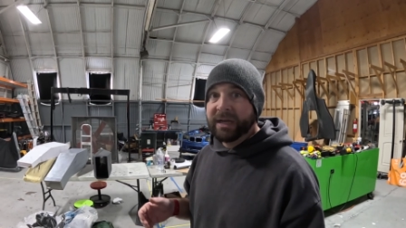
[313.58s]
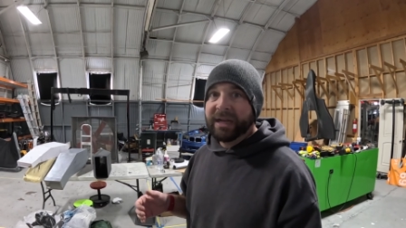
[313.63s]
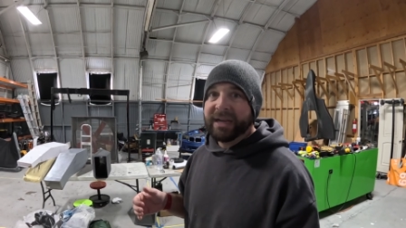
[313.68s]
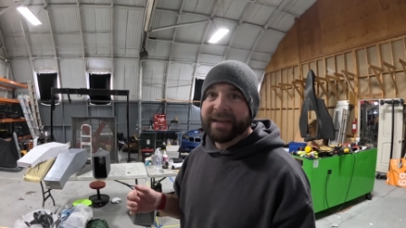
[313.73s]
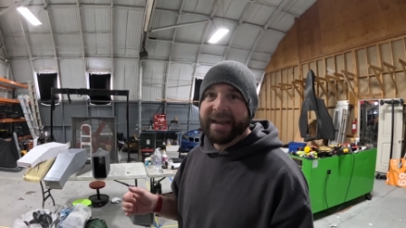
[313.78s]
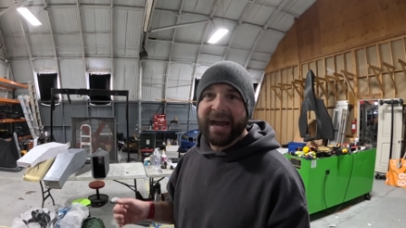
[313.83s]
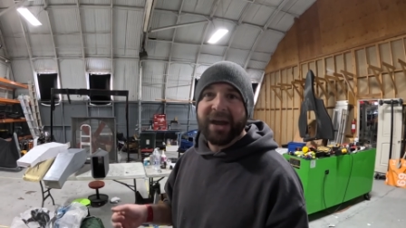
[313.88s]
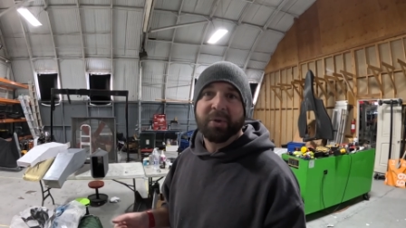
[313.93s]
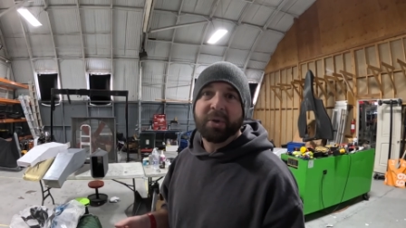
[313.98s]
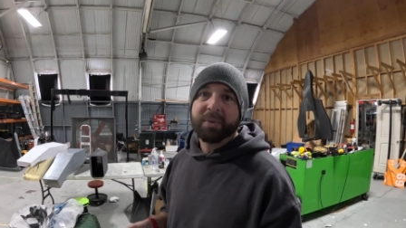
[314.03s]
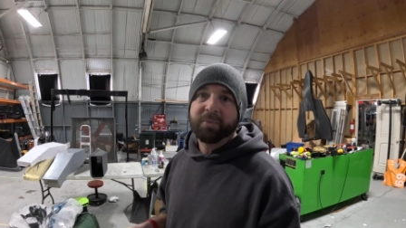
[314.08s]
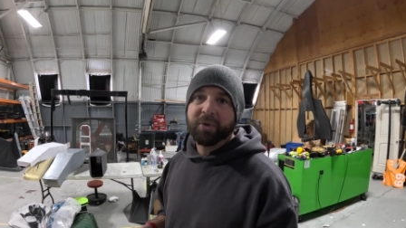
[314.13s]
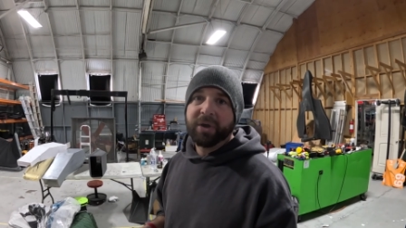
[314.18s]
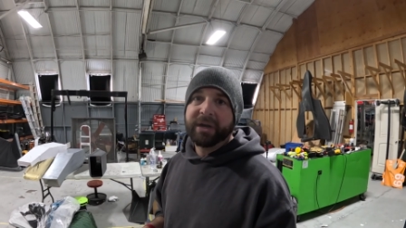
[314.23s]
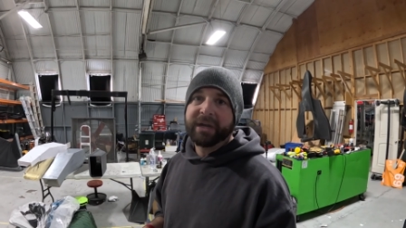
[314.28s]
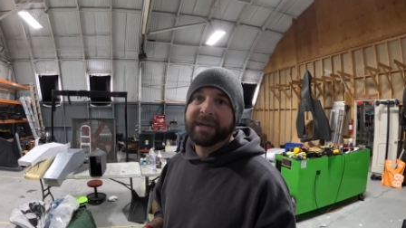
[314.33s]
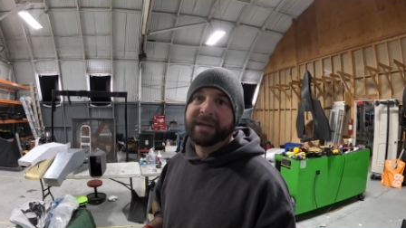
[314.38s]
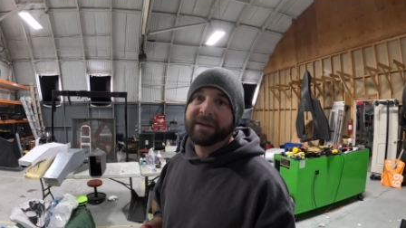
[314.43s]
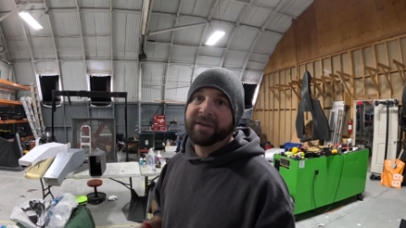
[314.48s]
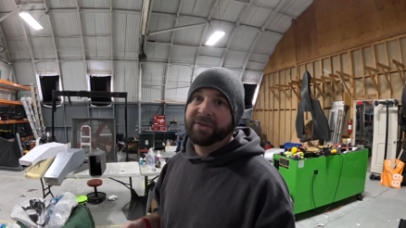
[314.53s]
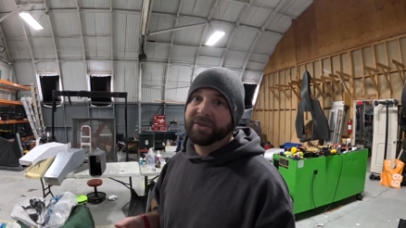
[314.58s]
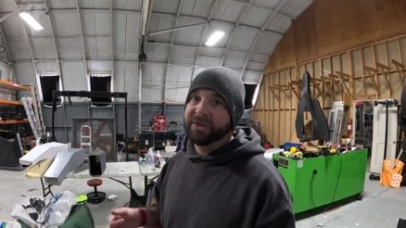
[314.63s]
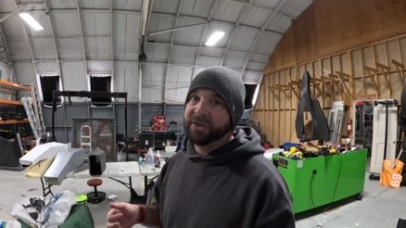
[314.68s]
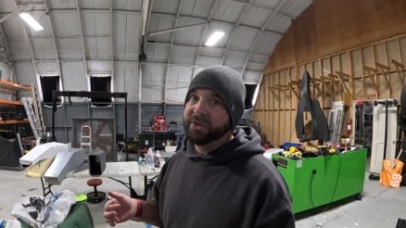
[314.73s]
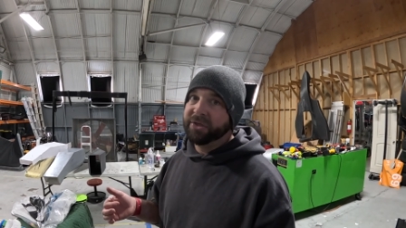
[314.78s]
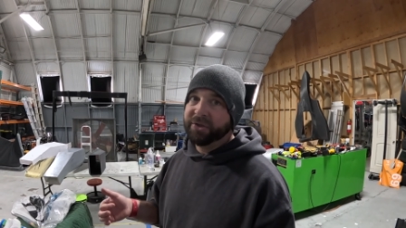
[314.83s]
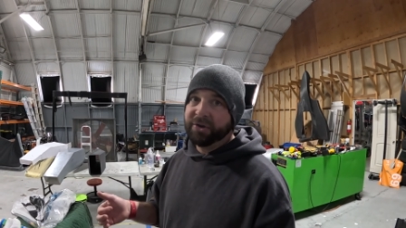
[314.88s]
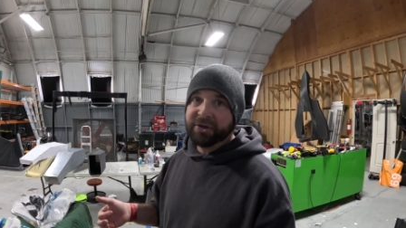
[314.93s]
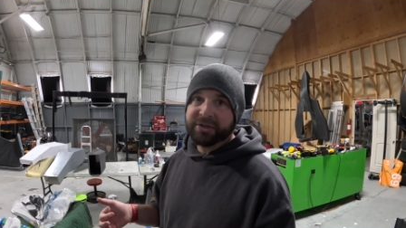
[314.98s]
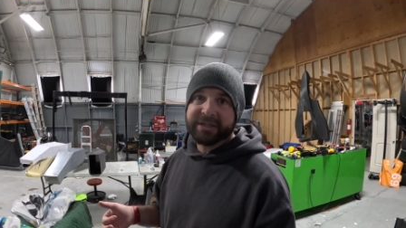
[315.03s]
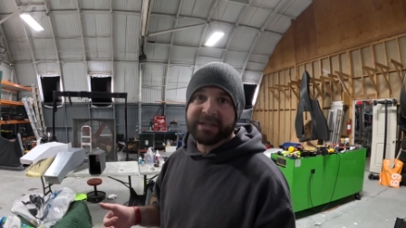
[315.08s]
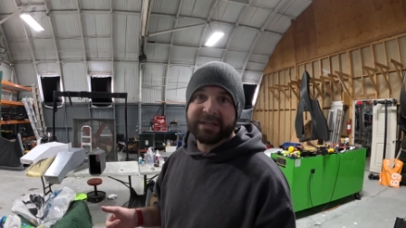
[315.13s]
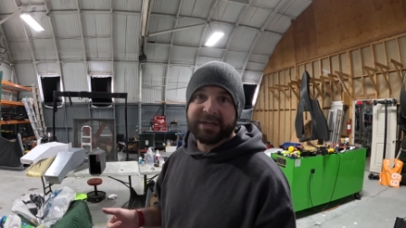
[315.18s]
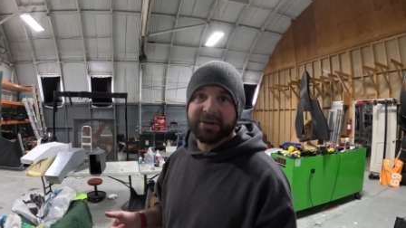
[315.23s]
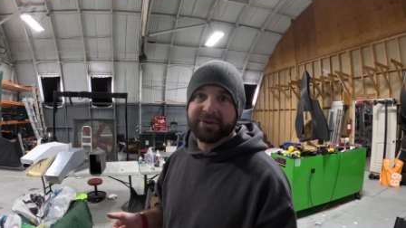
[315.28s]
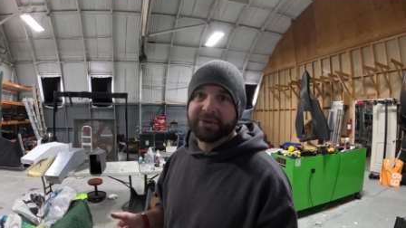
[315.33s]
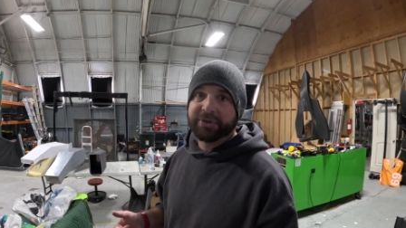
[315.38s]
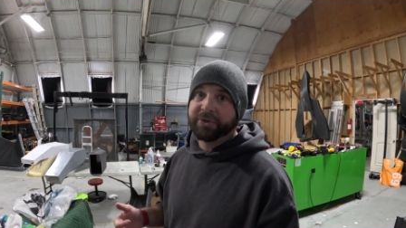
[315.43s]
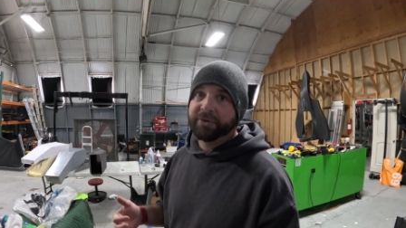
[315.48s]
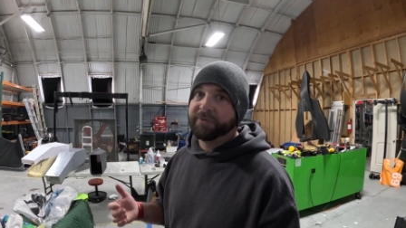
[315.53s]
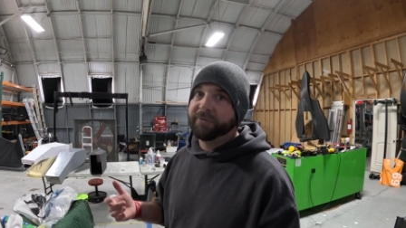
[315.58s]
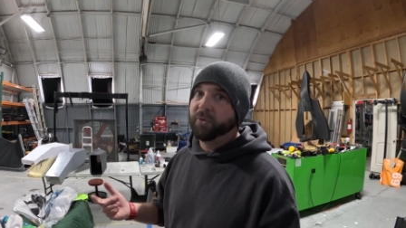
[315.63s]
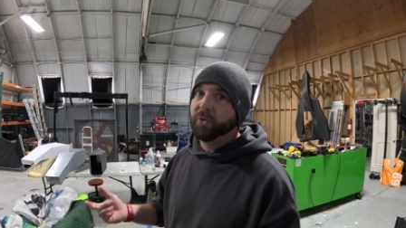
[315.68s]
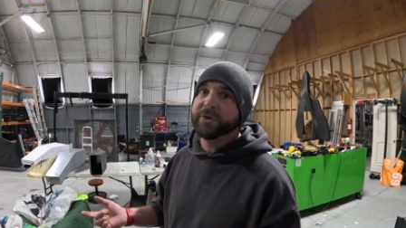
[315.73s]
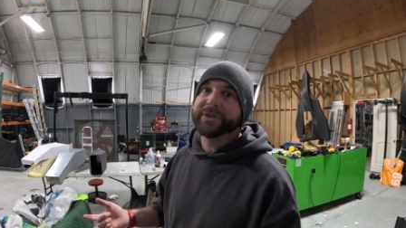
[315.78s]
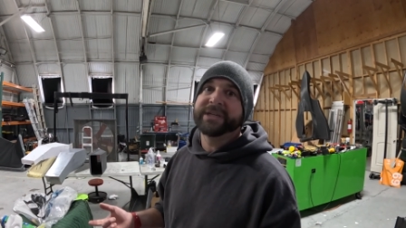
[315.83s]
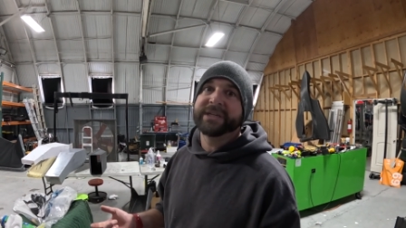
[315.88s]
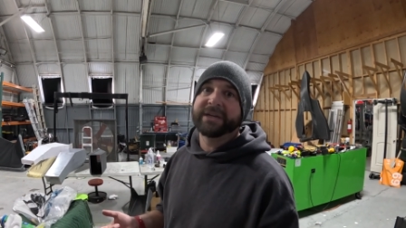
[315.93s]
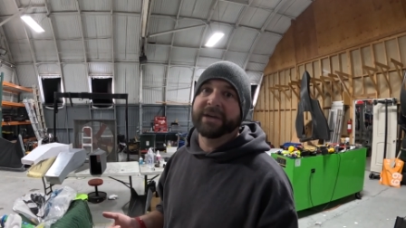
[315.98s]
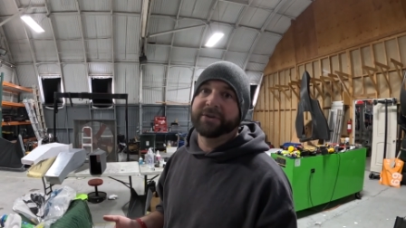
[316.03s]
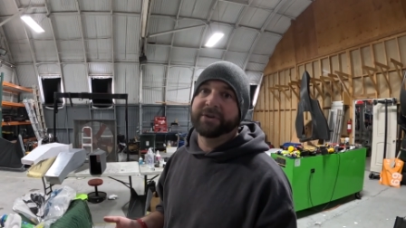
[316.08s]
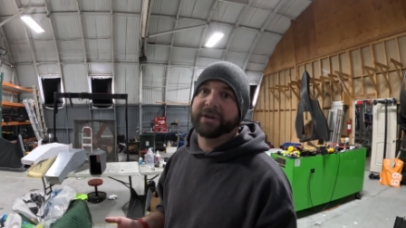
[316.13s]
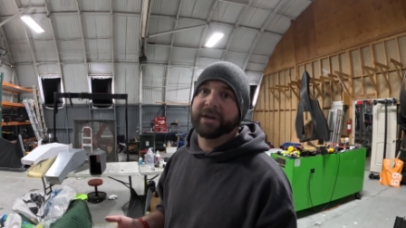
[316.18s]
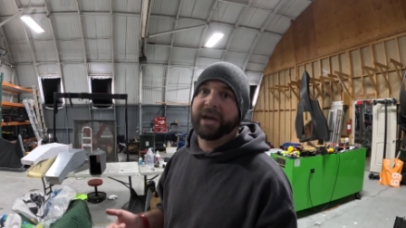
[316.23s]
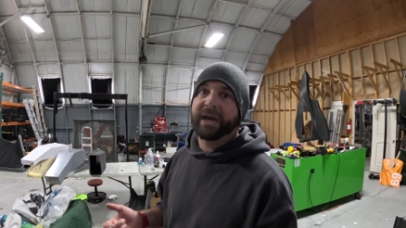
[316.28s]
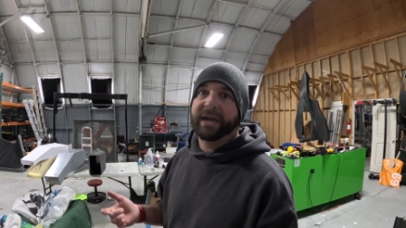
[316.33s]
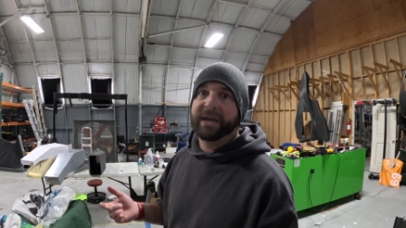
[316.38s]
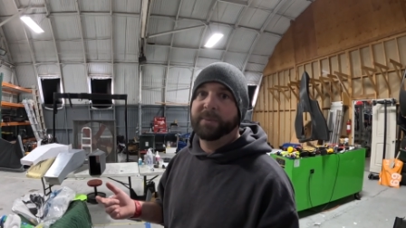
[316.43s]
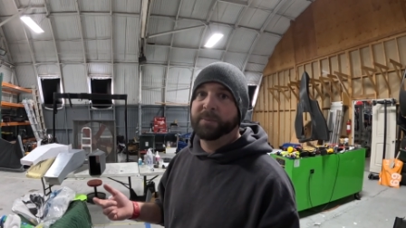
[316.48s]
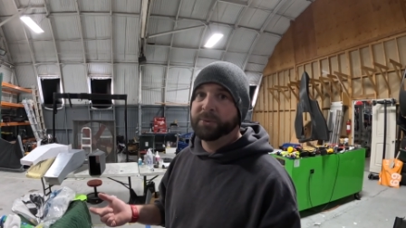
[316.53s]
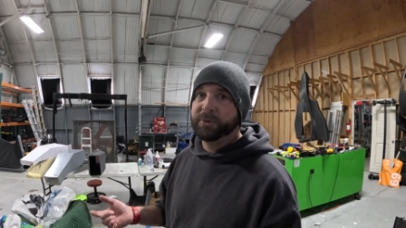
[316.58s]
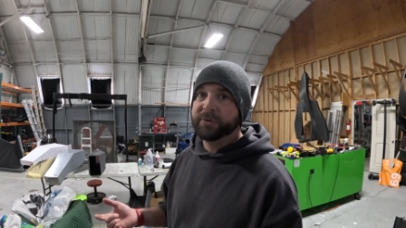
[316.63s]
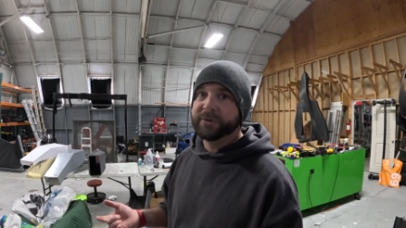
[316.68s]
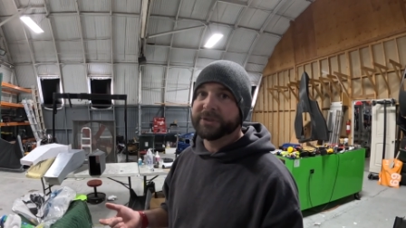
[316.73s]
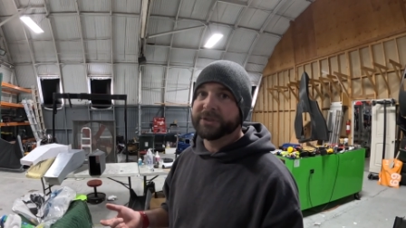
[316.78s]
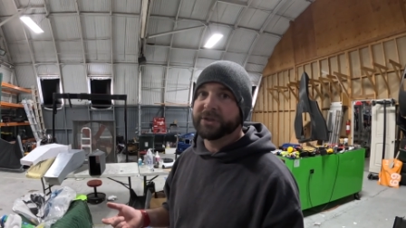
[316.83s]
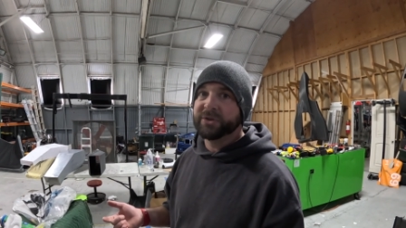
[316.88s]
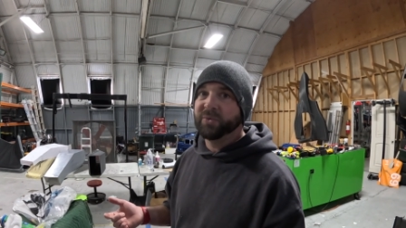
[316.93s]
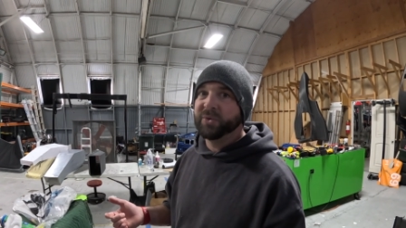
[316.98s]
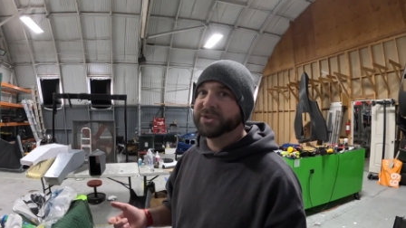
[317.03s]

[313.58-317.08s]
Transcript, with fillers: Now I'm running the 1300 or 1400 Hayabusa,